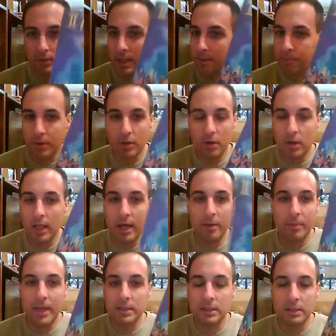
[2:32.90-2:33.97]
typical
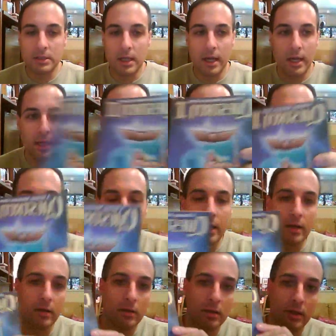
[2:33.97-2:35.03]
SSI,
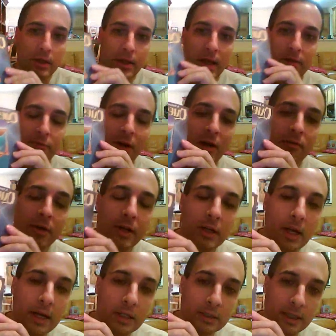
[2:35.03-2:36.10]
very, very
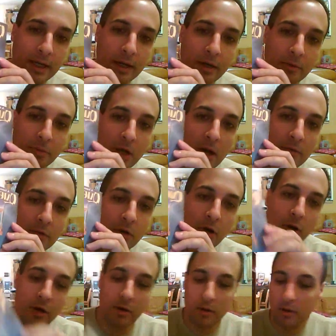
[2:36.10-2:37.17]
nice cover
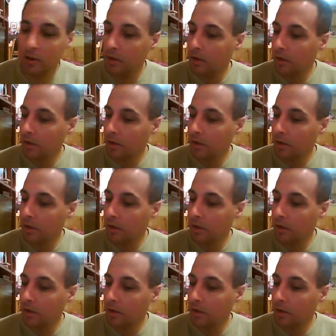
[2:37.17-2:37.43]
art,